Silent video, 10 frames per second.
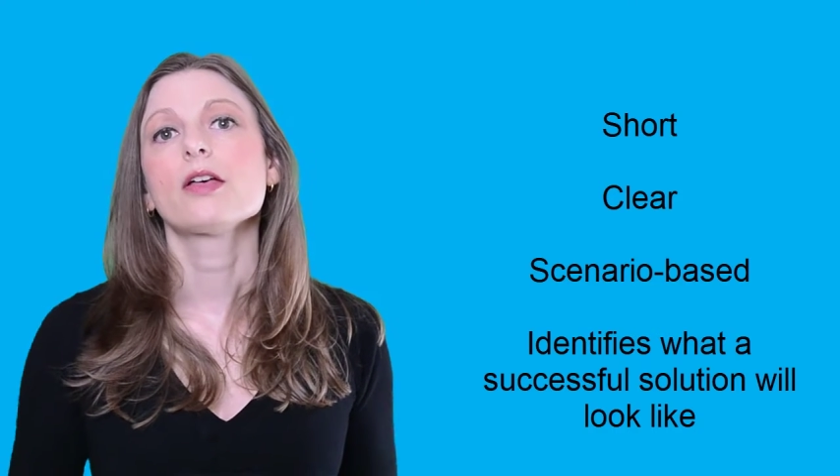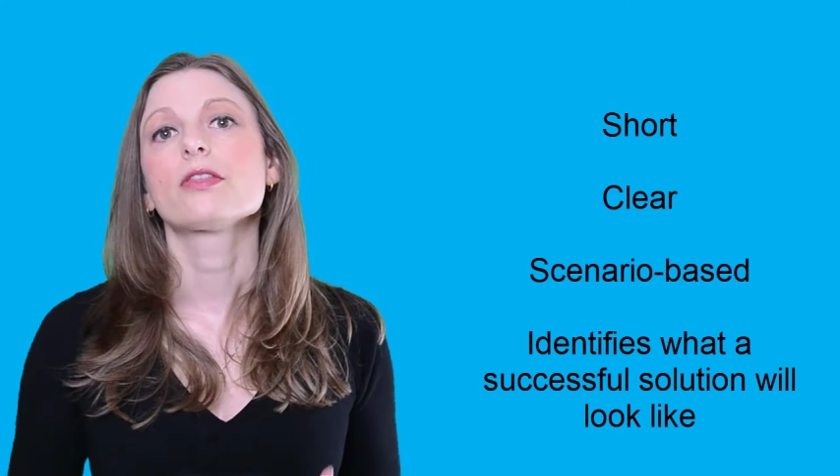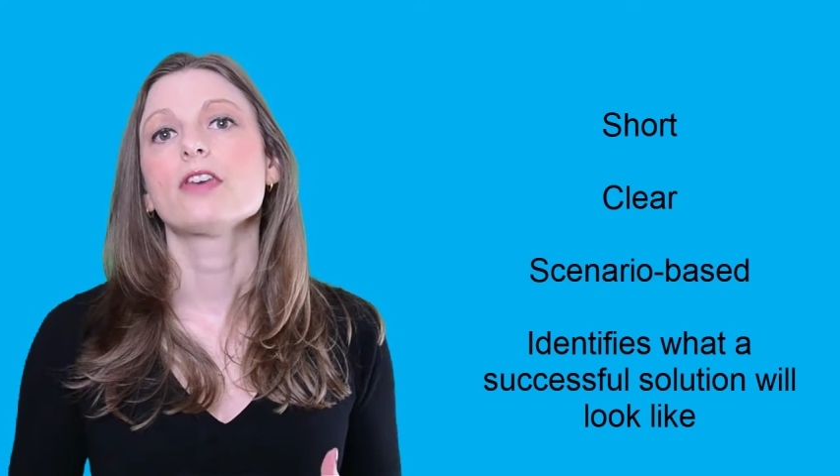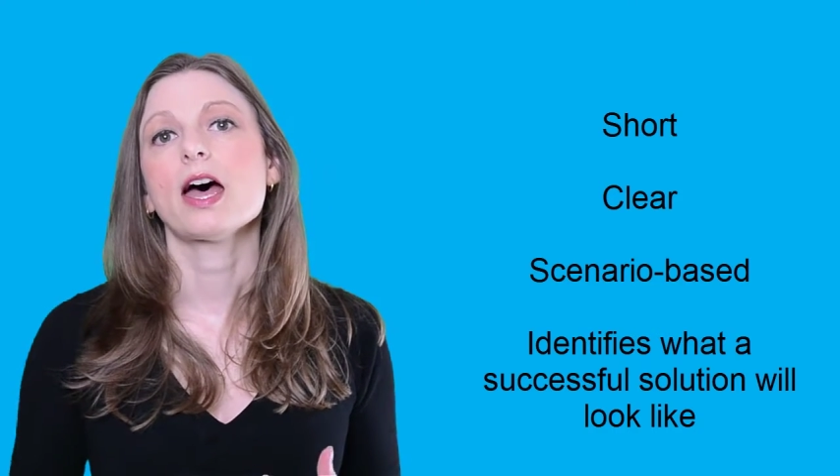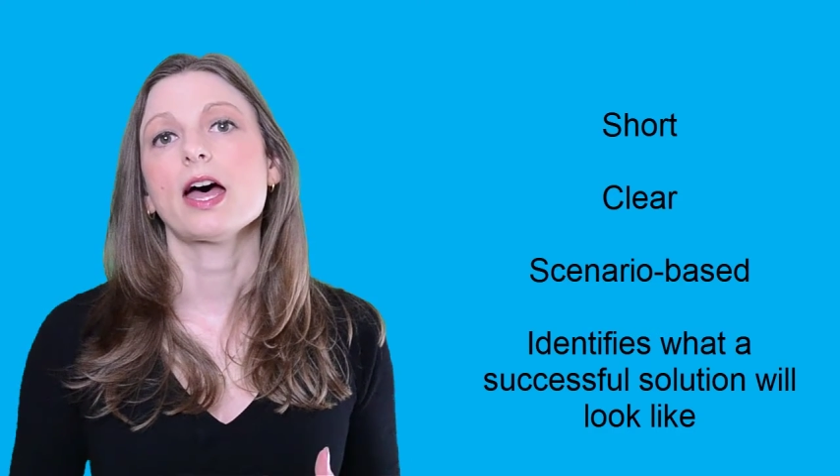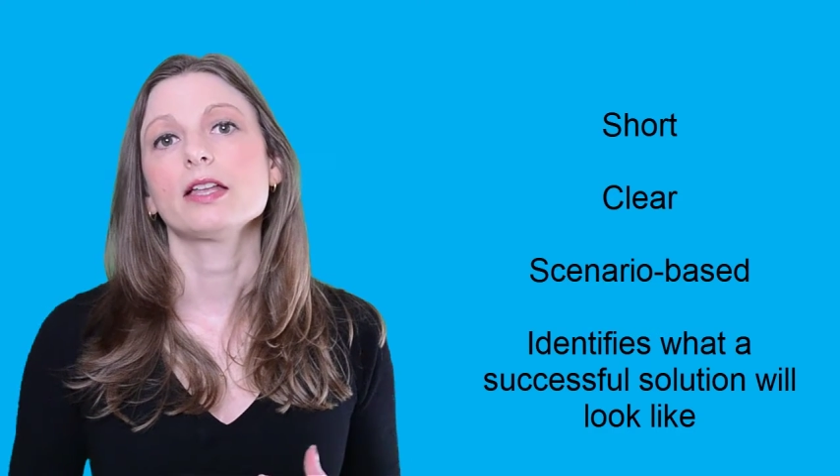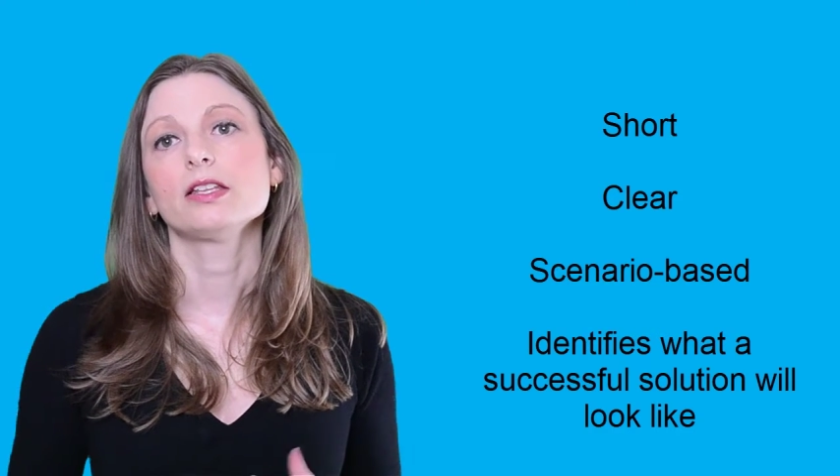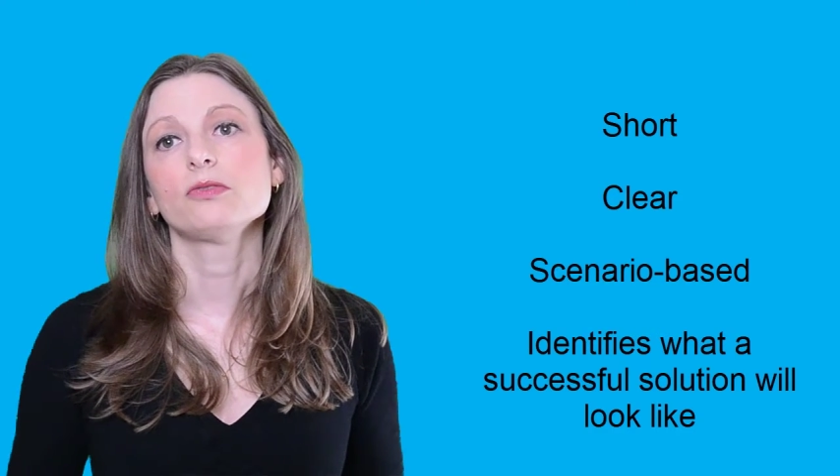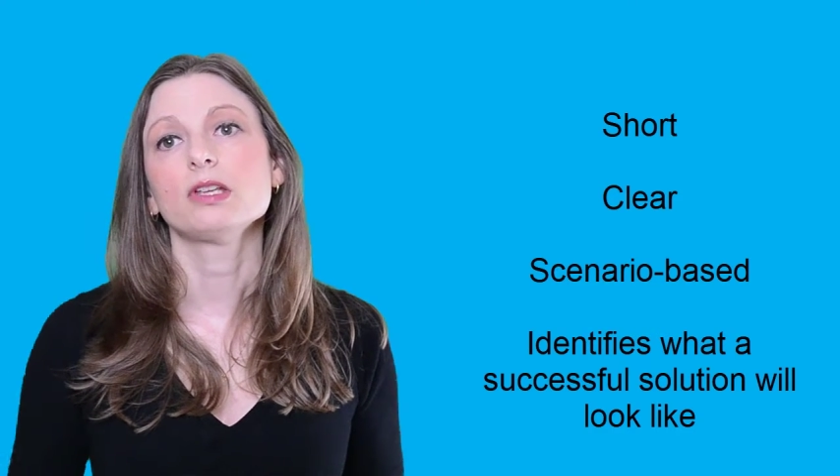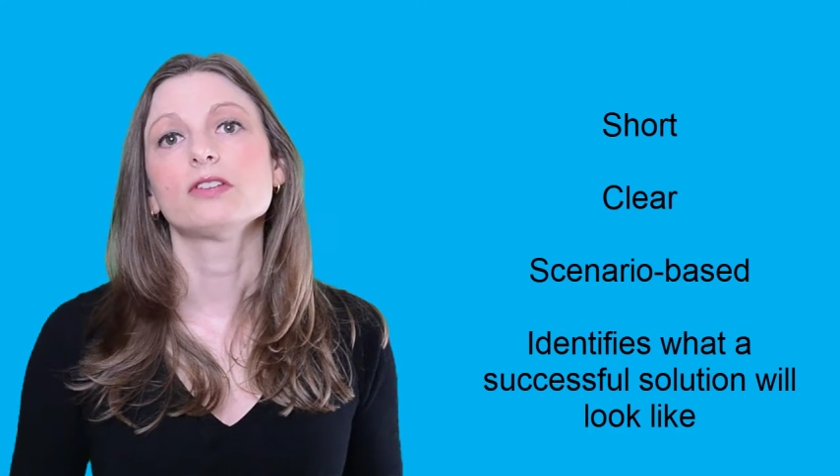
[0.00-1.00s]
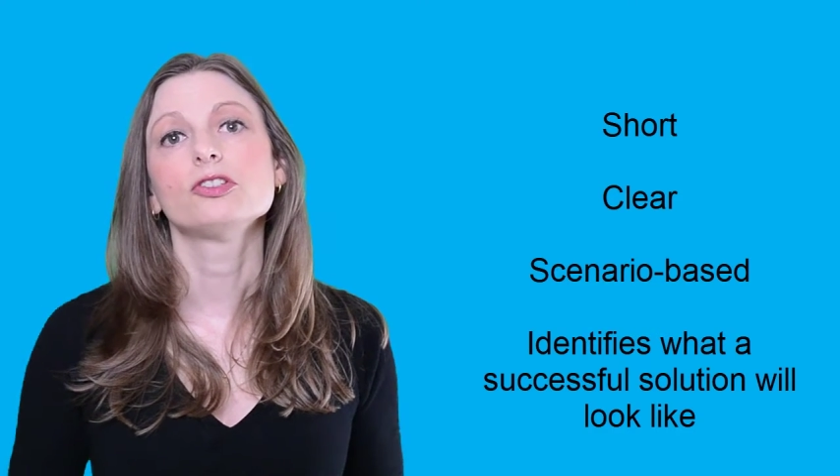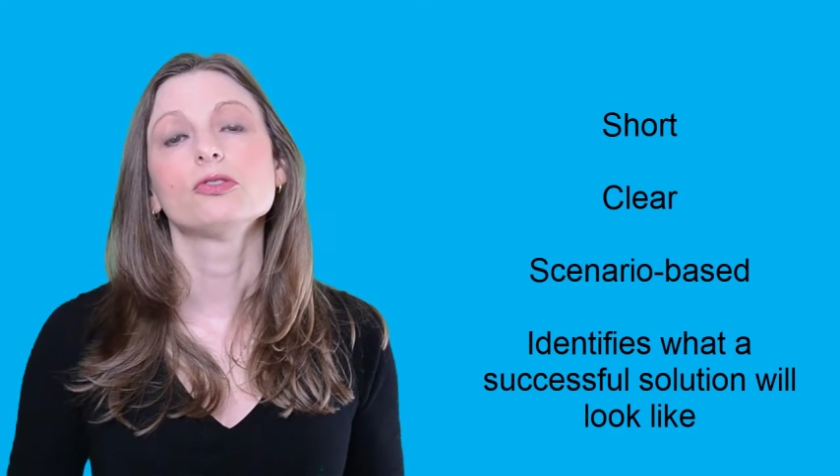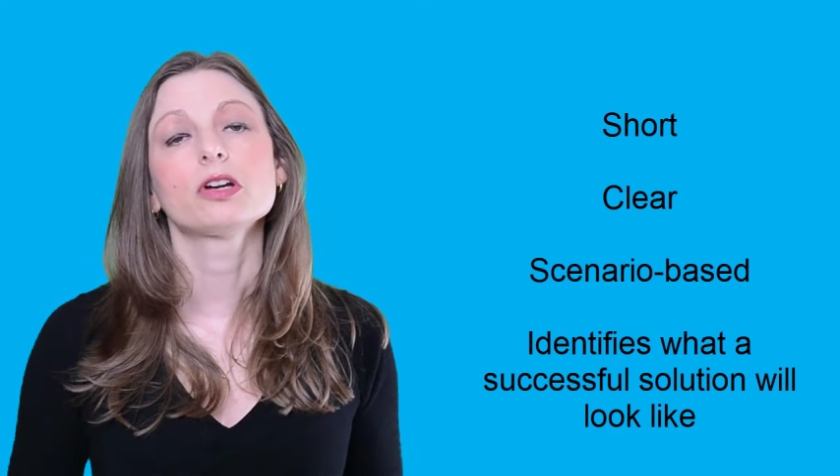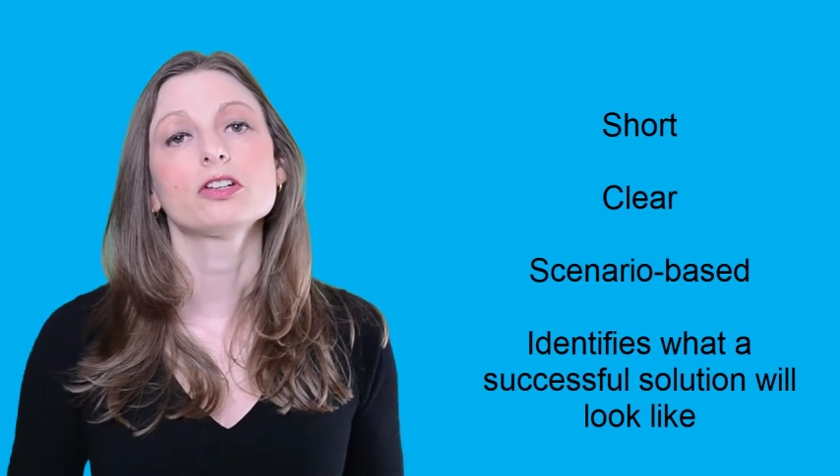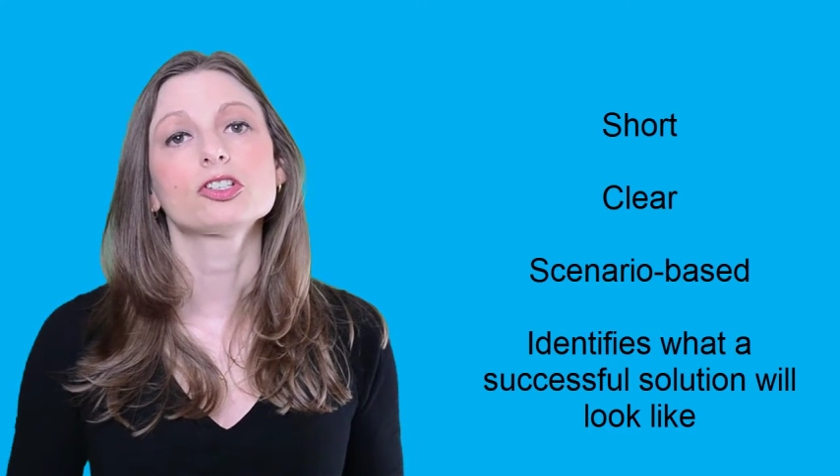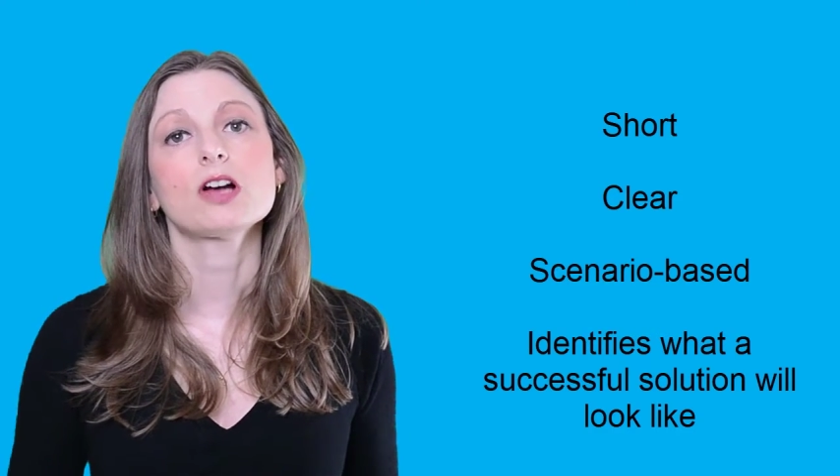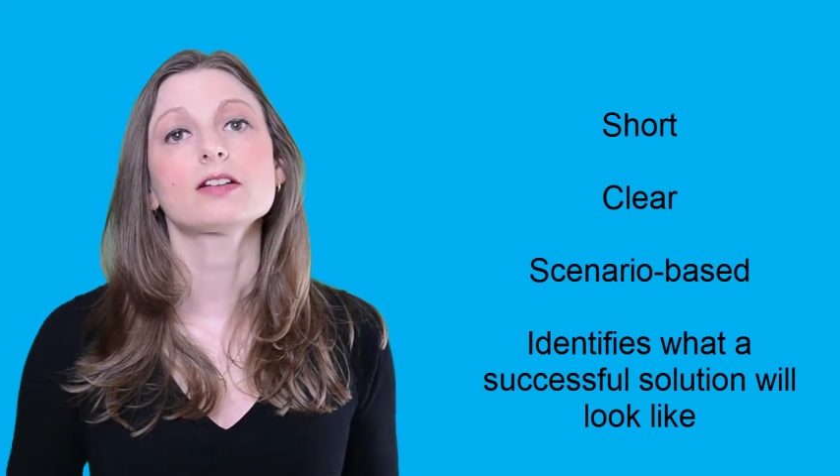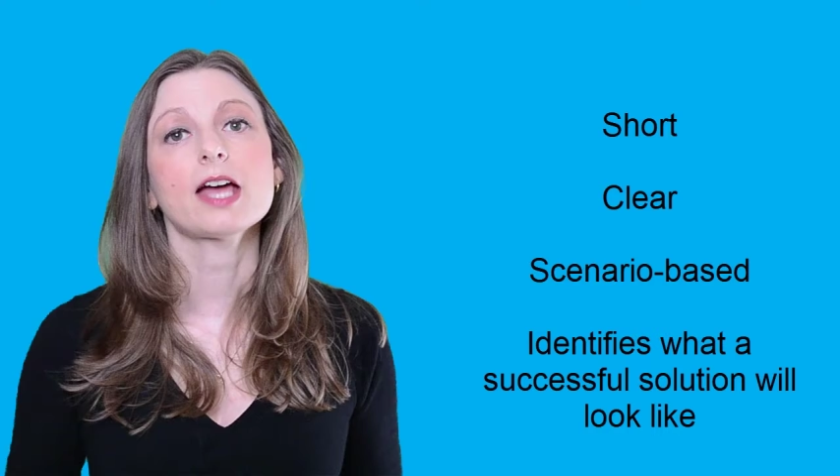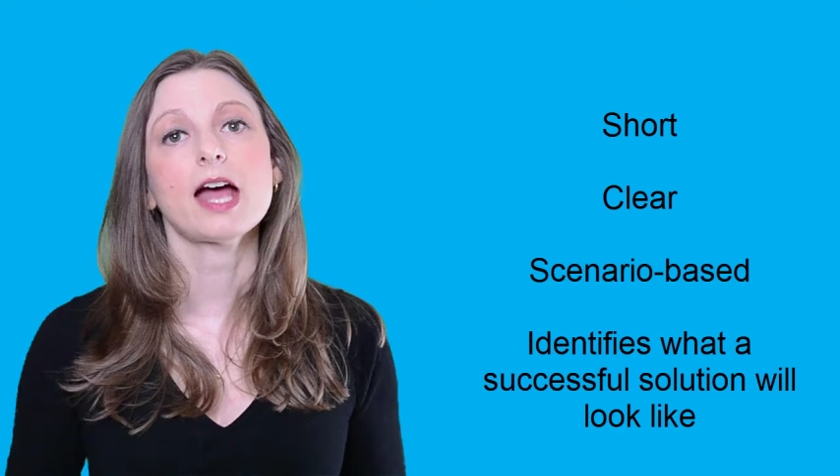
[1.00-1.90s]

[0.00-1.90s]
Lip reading: that you need to construct